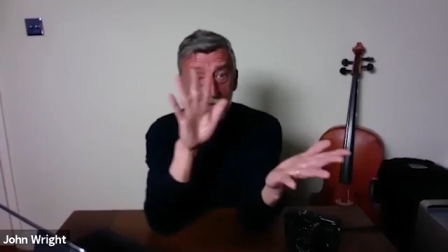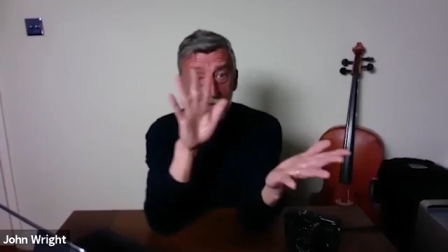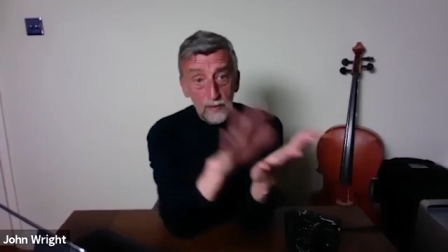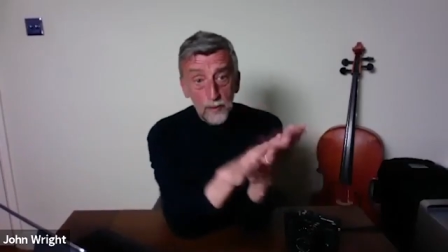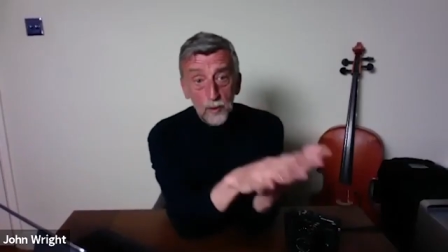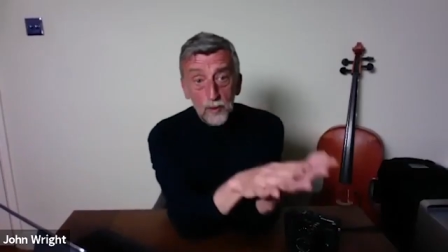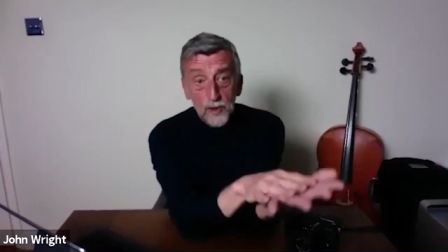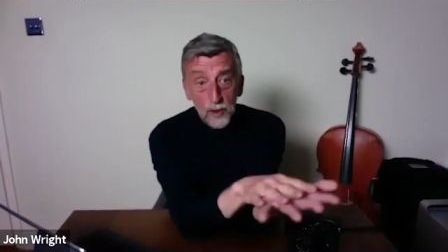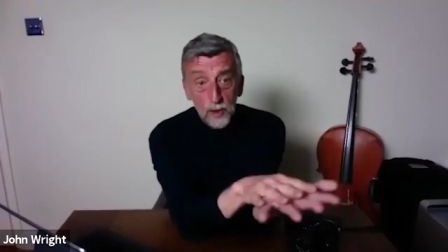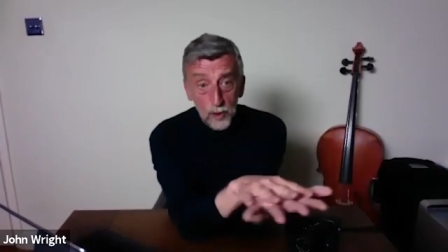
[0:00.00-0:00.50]

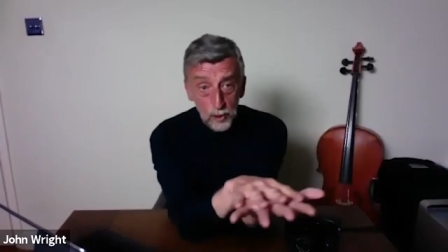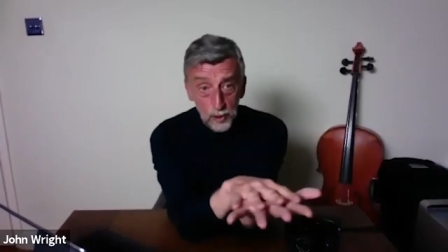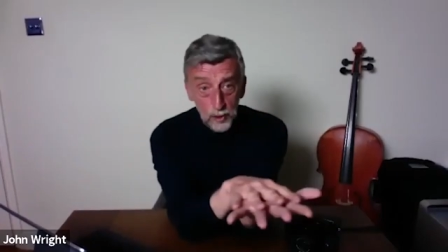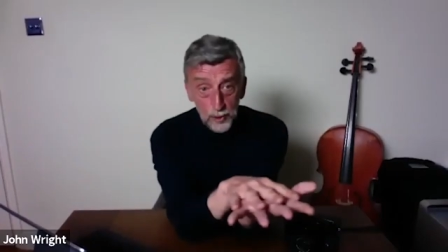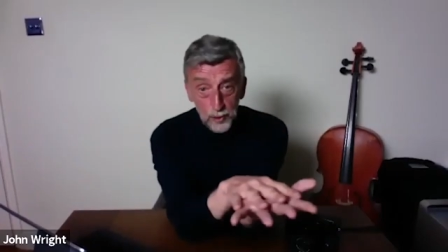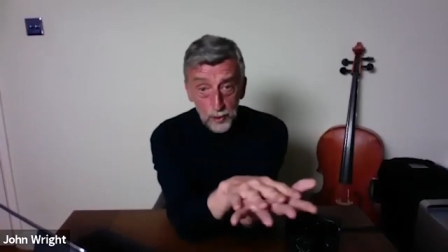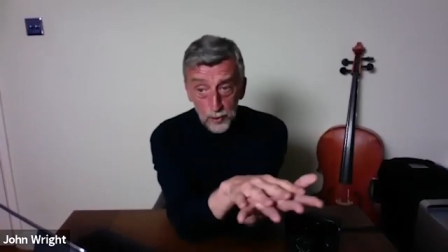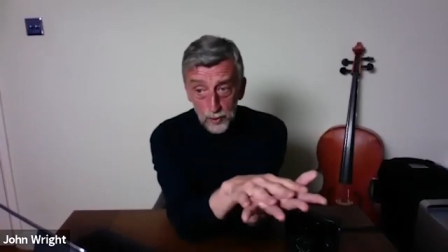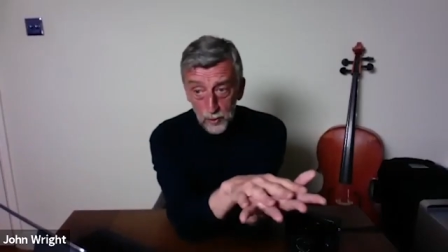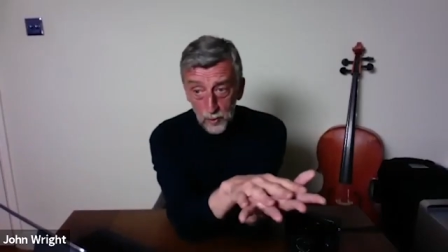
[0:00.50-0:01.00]
those of you who
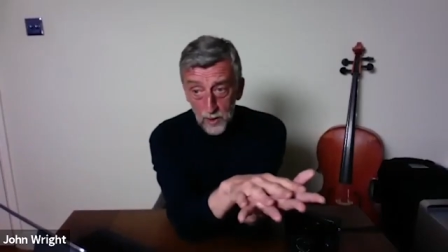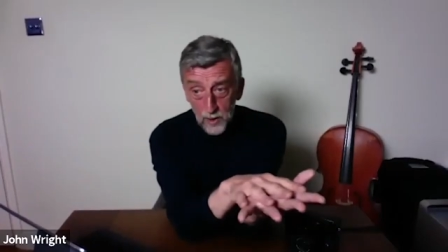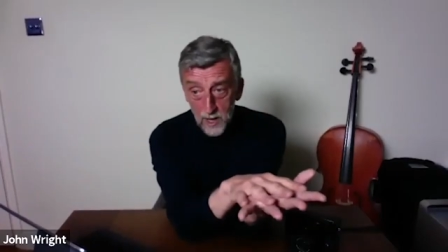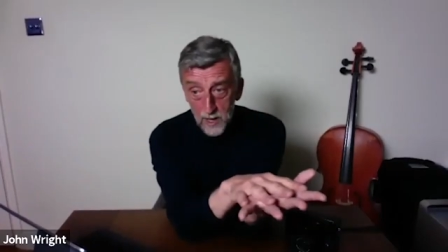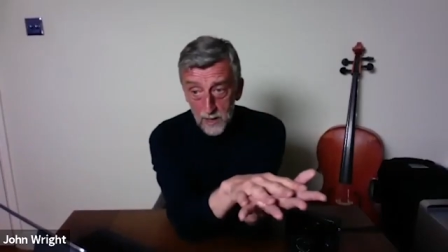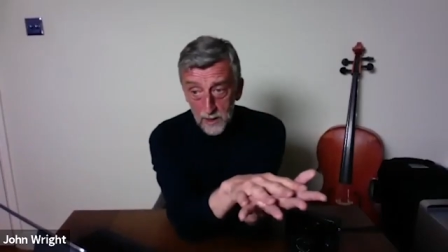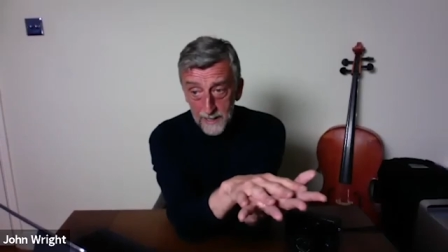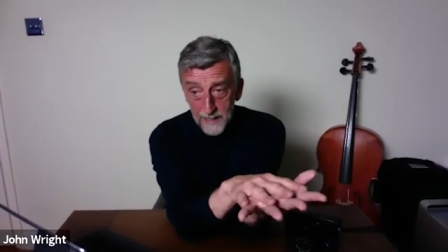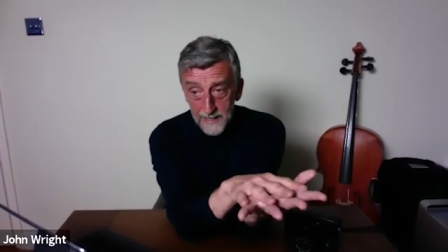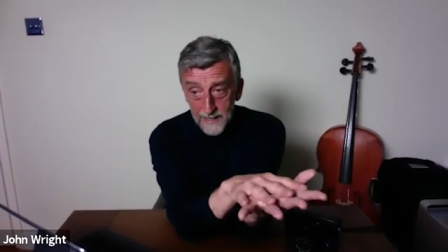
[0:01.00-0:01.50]
don't know
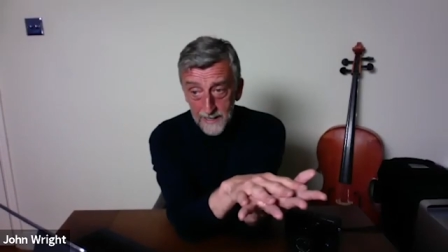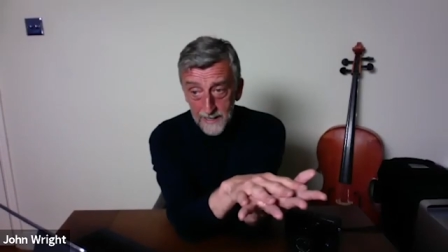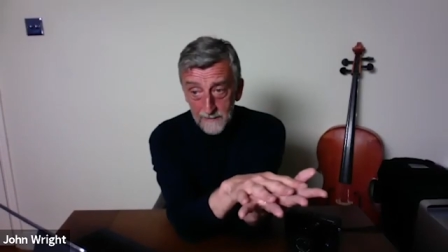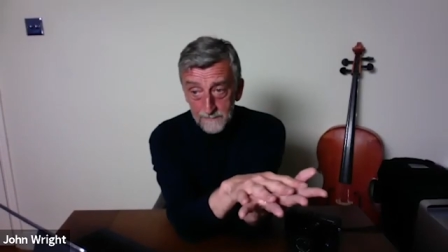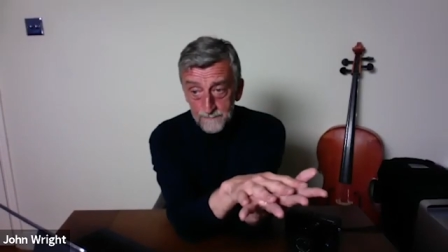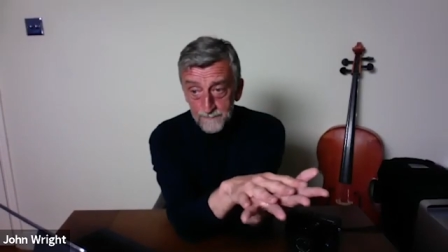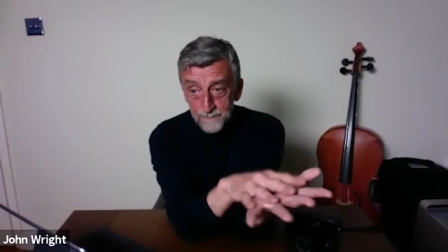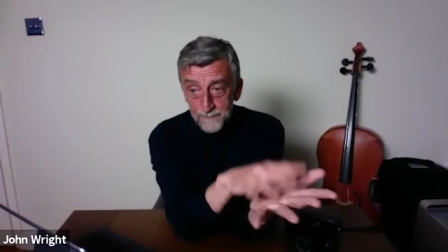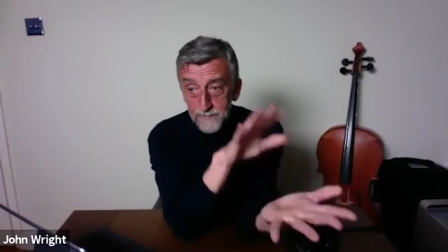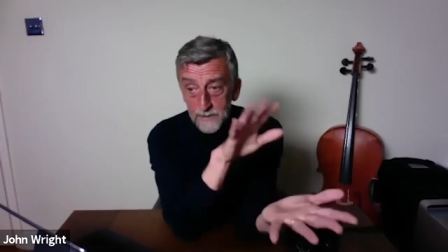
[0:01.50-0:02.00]
Harley,
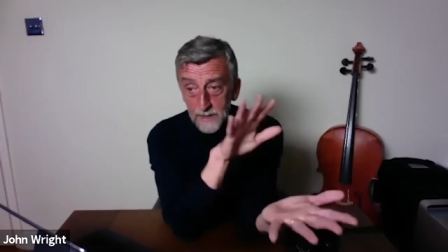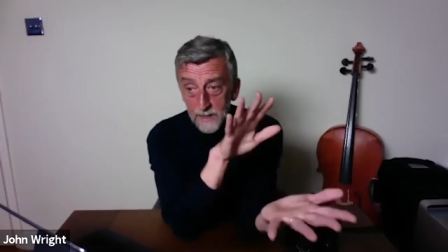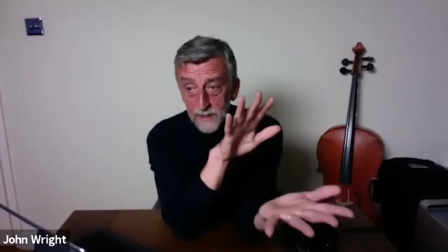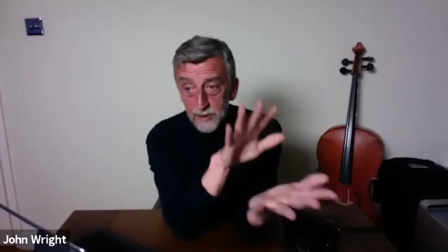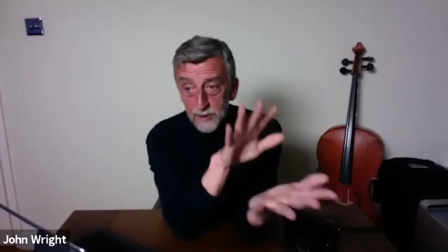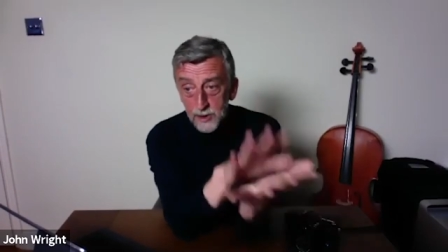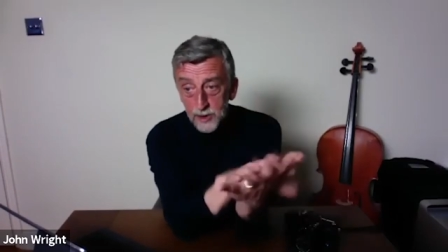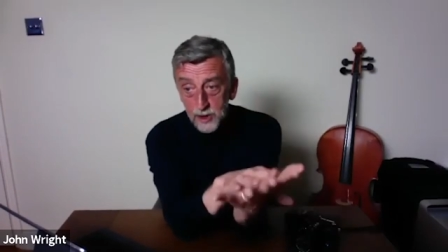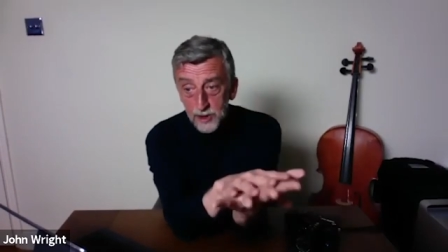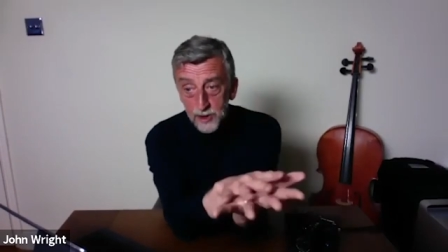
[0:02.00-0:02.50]

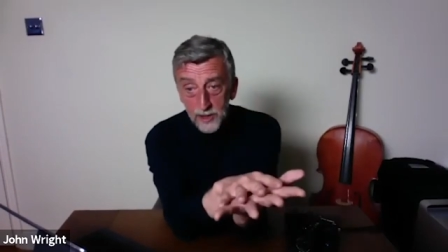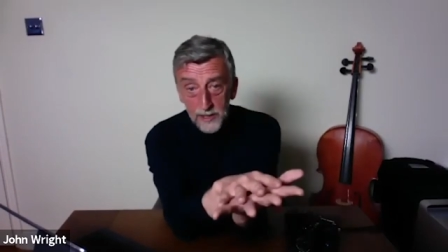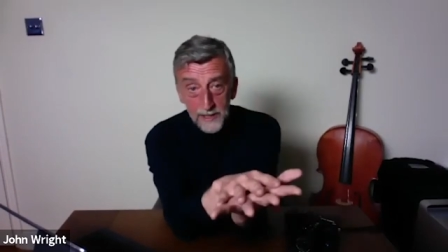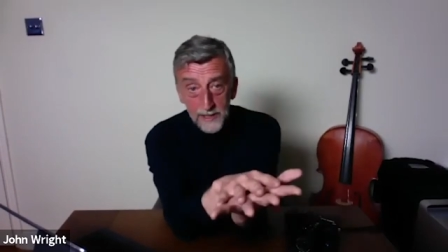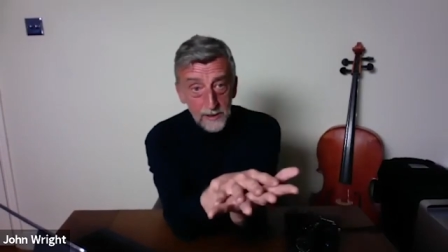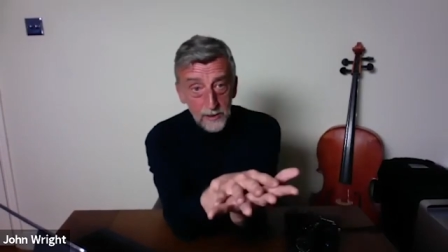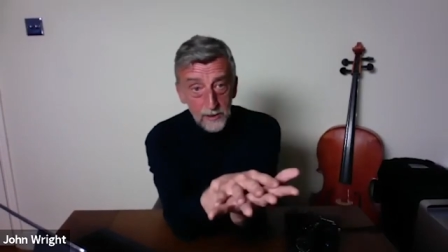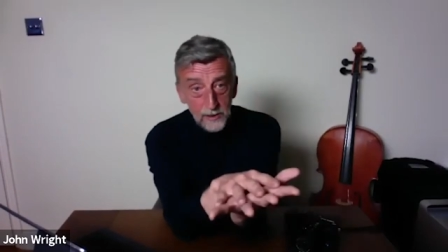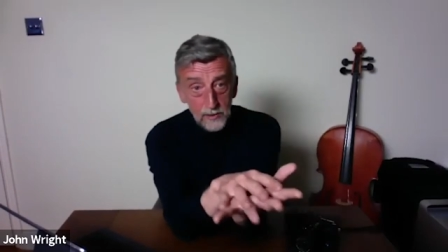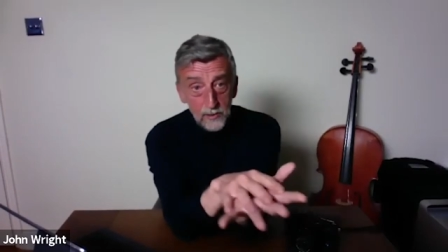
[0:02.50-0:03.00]
just to
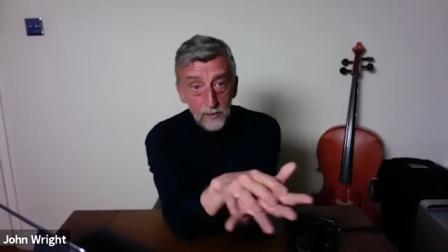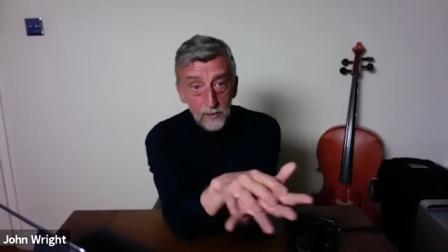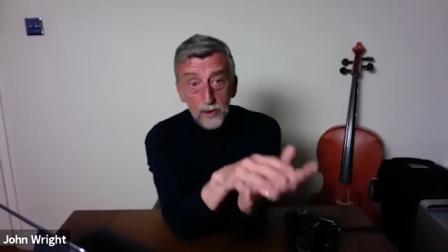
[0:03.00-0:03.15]
let you know